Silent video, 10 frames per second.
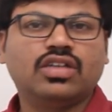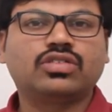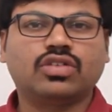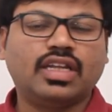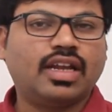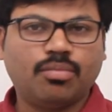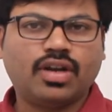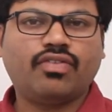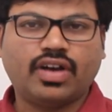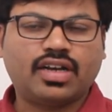So the number
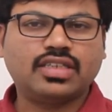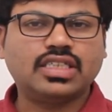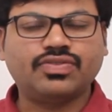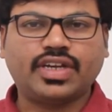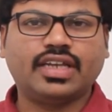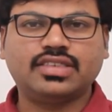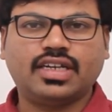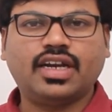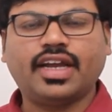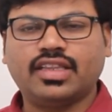of addresses we can
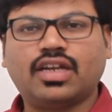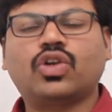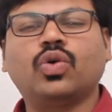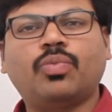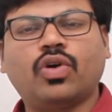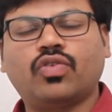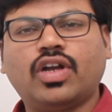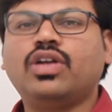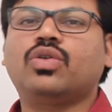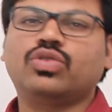generate either 2 power 1,